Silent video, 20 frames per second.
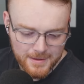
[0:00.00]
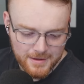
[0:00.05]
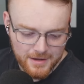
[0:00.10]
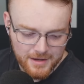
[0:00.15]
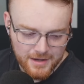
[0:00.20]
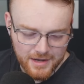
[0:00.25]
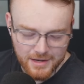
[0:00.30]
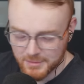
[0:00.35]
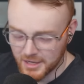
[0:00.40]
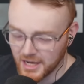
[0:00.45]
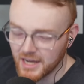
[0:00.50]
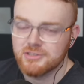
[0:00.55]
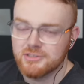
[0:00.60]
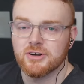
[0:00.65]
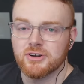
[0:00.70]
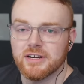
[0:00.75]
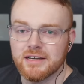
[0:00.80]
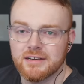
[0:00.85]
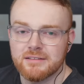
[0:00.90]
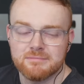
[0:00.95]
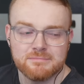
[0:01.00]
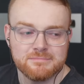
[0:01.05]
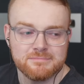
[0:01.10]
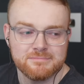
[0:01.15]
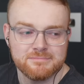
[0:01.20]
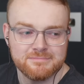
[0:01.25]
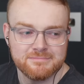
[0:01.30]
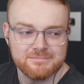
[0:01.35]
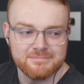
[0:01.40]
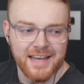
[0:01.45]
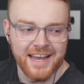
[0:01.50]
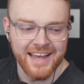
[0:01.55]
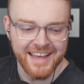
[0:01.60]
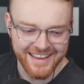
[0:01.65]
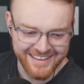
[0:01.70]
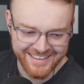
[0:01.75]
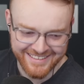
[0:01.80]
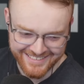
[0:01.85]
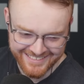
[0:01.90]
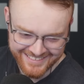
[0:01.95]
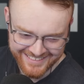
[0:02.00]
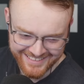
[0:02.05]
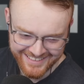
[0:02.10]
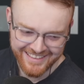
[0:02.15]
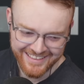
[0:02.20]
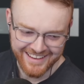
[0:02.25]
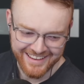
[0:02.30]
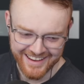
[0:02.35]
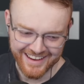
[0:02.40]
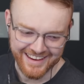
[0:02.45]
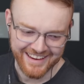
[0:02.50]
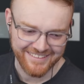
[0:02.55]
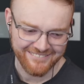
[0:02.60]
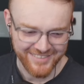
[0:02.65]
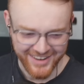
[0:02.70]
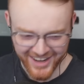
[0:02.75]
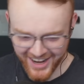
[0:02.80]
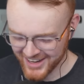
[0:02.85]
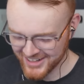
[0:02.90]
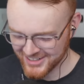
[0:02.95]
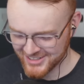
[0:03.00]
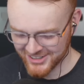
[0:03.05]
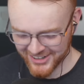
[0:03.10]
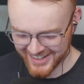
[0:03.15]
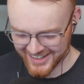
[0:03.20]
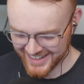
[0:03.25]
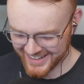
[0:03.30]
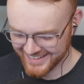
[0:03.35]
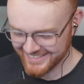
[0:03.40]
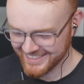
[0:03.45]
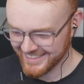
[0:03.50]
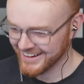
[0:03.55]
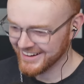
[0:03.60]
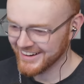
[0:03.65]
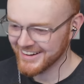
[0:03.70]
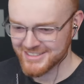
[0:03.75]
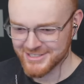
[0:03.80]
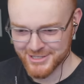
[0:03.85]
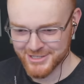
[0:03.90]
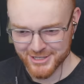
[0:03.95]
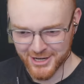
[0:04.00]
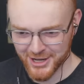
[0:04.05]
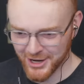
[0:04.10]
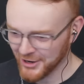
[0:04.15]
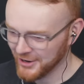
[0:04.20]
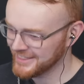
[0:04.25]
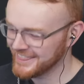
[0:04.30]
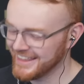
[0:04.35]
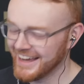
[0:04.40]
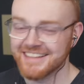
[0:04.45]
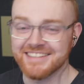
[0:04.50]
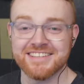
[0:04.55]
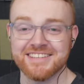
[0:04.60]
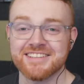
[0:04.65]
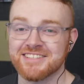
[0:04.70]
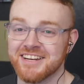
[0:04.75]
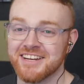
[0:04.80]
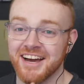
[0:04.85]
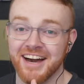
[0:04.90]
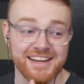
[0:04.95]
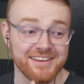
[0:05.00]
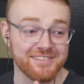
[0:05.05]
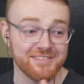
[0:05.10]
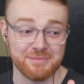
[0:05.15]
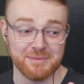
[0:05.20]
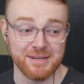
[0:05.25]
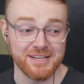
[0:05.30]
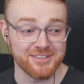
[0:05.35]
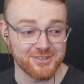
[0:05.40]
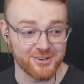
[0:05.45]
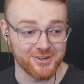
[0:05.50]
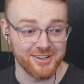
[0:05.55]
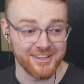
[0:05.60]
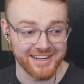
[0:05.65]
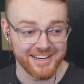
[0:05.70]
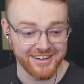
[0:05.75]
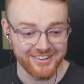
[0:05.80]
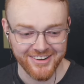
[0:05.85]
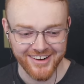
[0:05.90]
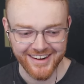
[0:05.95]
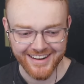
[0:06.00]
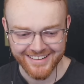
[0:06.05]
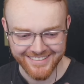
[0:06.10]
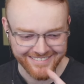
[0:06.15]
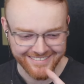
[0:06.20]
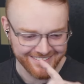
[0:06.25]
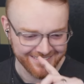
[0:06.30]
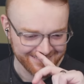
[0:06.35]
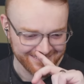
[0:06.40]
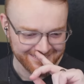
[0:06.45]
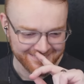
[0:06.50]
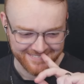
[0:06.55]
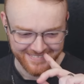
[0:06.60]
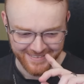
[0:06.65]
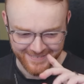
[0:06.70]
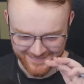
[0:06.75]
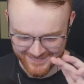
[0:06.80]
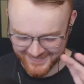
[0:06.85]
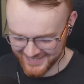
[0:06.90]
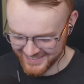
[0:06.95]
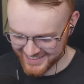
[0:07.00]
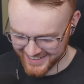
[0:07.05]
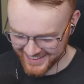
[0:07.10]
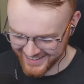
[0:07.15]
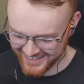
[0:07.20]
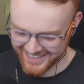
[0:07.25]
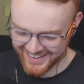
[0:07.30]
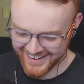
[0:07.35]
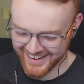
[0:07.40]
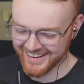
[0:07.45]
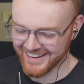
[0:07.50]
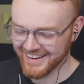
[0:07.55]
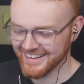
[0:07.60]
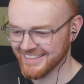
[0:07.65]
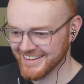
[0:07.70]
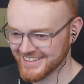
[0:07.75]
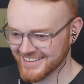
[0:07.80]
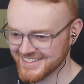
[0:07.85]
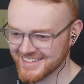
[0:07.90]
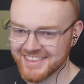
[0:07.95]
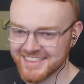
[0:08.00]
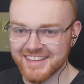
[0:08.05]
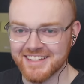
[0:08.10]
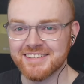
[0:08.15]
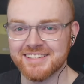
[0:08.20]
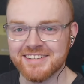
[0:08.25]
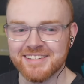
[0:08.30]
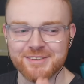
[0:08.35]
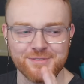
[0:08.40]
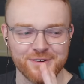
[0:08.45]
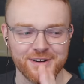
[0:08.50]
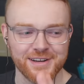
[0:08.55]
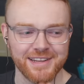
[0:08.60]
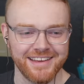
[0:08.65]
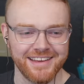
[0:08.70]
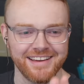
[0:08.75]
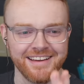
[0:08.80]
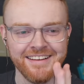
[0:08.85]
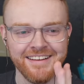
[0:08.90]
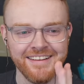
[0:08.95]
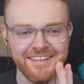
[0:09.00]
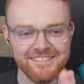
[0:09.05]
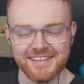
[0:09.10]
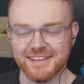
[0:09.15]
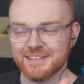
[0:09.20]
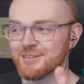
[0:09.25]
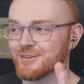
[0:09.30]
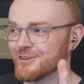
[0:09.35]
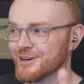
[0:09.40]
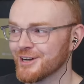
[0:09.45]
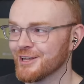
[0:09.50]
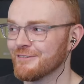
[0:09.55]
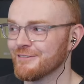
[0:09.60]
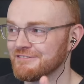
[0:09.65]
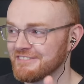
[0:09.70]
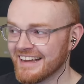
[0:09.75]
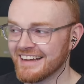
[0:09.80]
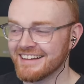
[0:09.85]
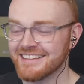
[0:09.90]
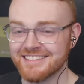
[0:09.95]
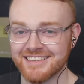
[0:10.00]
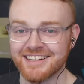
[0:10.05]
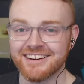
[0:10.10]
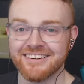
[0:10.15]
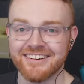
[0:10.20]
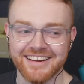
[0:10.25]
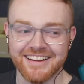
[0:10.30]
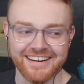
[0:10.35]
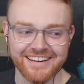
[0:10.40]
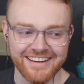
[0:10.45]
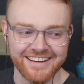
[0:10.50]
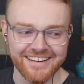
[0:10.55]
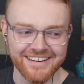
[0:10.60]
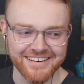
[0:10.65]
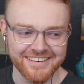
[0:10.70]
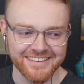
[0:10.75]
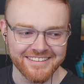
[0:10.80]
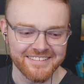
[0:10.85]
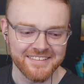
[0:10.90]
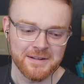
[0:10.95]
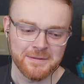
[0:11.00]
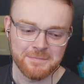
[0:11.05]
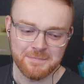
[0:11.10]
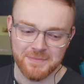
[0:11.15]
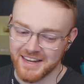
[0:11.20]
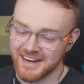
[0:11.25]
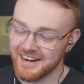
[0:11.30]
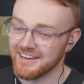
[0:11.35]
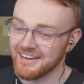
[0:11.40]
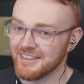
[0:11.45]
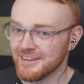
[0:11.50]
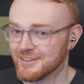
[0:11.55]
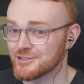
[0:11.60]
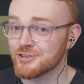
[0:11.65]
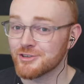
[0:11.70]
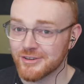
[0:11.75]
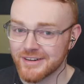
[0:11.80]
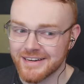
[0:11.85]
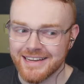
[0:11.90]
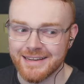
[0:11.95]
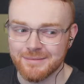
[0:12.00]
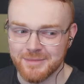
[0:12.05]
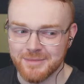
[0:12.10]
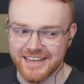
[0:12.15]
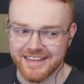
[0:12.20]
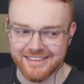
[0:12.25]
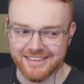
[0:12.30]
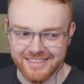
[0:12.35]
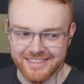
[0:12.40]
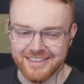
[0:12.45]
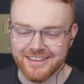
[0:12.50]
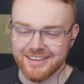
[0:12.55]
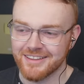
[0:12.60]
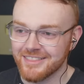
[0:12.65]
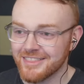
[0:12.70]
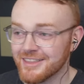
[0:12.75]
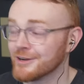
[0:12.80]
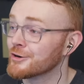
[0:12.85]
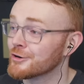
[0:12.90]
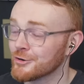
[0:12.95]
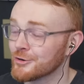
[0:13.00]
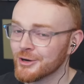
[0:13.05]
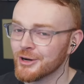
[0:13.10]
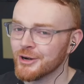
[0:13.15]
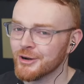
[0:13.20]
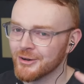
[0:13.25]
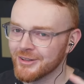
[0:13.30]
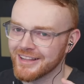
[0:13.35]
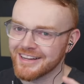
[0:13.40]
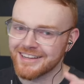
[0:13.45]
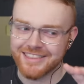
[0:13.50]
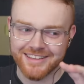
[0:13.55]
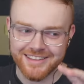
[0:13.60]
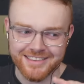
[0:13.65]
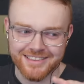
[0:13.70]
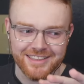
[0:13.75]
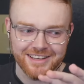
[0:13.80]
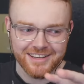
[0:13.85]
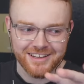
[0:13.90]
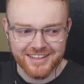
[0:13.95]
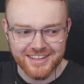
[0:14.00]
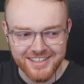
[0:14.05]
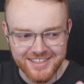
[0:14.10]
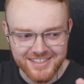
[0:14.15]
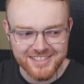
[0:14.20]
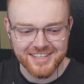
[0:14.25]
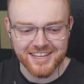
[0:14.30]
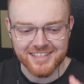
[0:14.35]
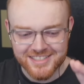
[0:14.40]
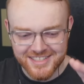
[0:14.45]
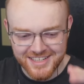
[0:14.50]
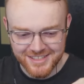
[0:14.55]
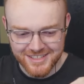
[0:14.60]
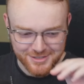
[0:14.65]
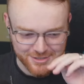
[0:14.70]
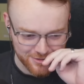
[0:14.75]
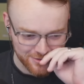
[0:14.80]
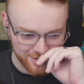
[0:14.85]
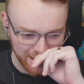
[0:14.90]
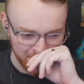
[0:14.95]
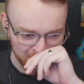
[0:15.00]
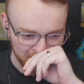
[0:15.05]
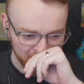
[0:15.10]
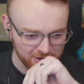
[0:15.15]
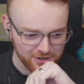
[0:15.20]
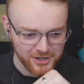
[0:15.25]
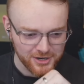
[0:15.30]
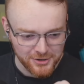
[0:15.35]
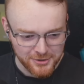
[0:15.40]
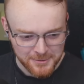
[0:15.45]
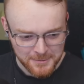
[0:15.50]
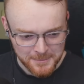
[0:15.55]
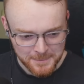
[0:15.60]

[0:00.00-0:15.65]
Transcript: I'm not joining. I am not joining. There is no, this is not even me trolling you all. Like this, this is for the, this is for the fans that are in here, that are the stream, like the, the crew, like the, the consistent stream crew.